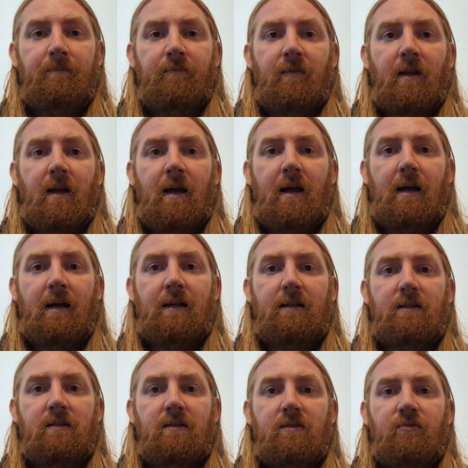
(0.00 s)

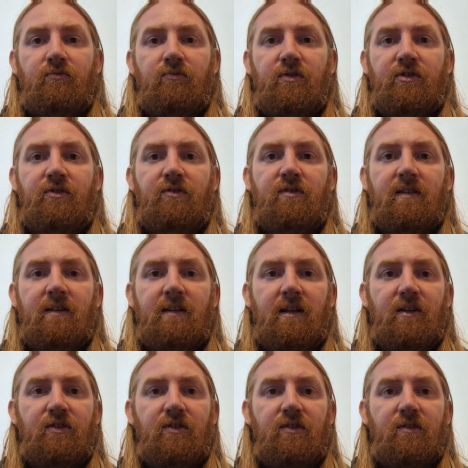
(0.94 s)
and reduce
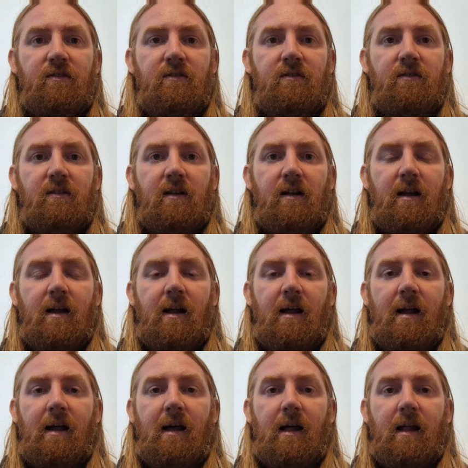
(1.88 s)
addiction
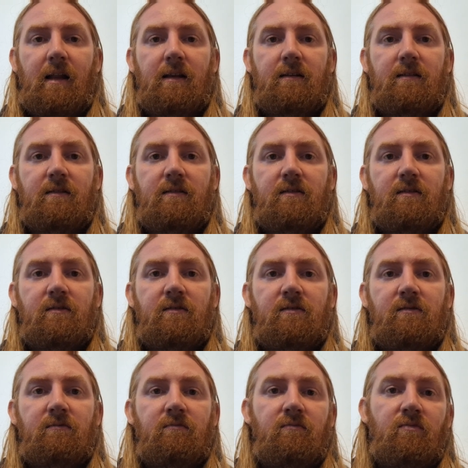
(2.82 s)
and
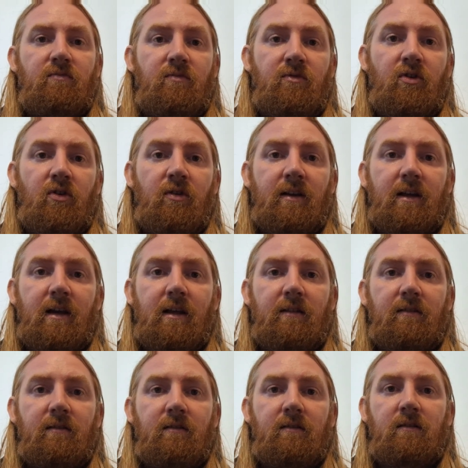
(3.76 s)
not get
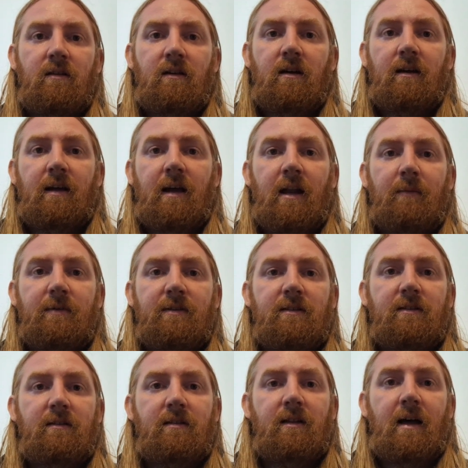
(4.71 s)
cannabis
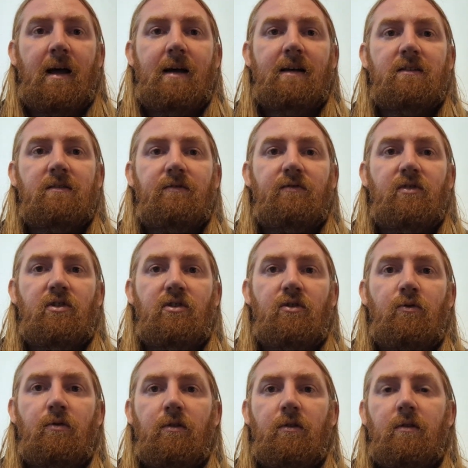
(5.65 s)
into the hands of the
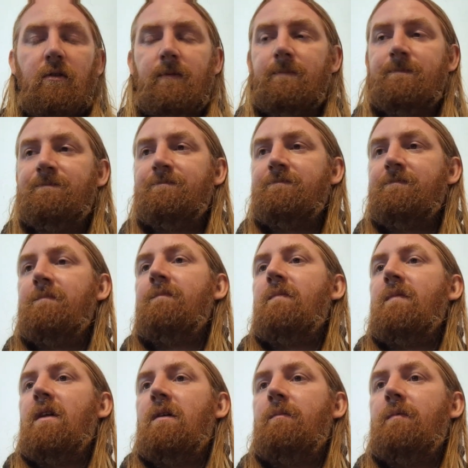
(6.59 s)
youth
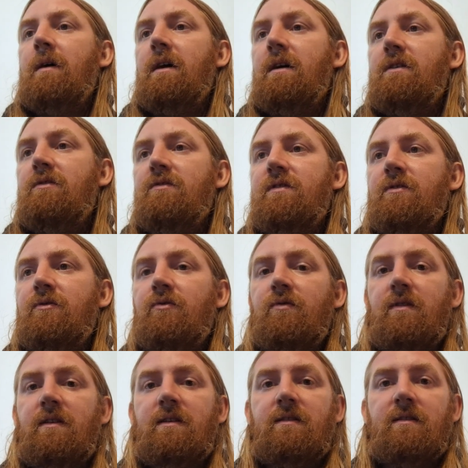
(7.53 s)
by using all
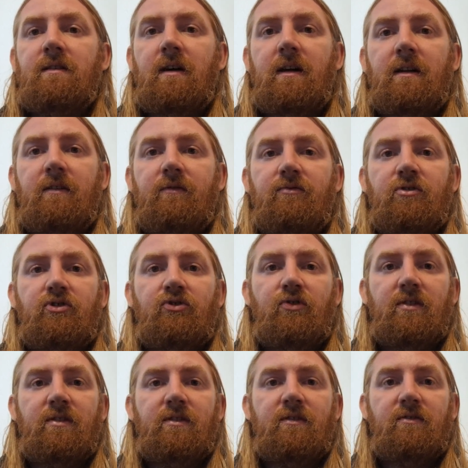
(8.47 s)
these kind of
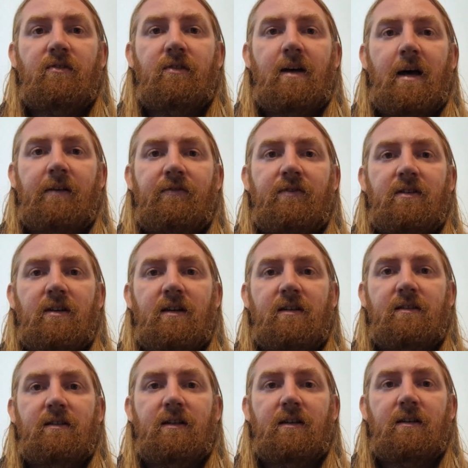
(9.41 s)
restrictions on
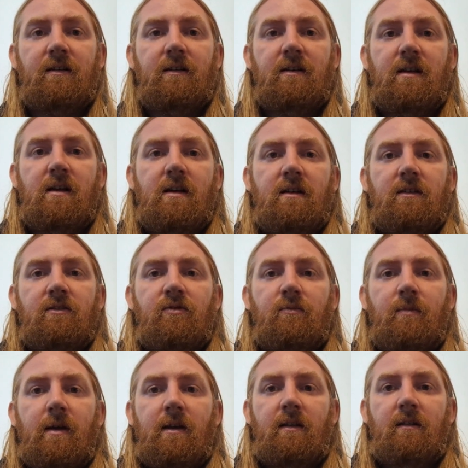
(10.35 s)
advertising to
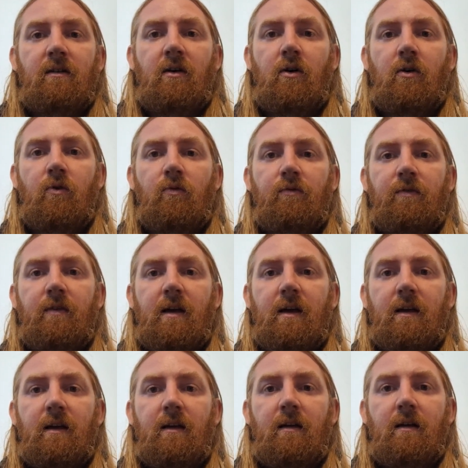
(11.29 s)
make the whole thing